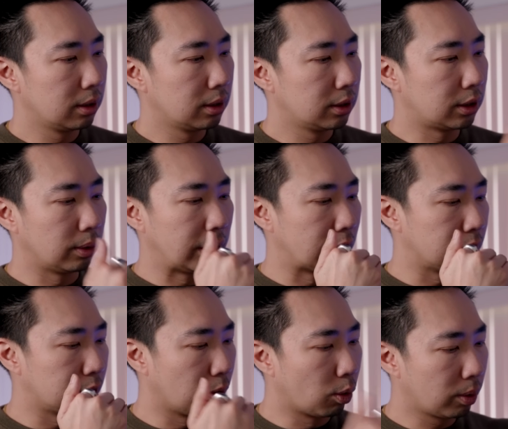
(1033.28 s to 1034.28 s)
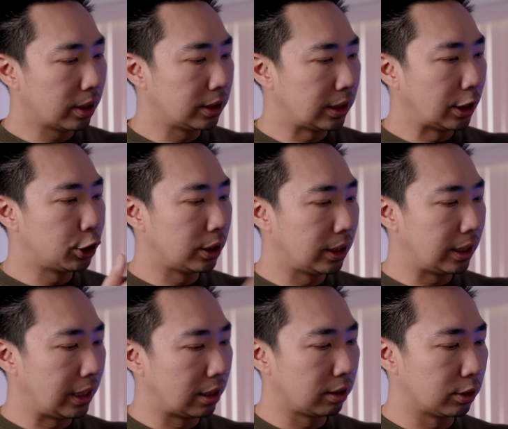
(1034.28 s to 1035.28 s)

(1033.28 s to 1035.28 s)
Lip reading: So there's organization in here.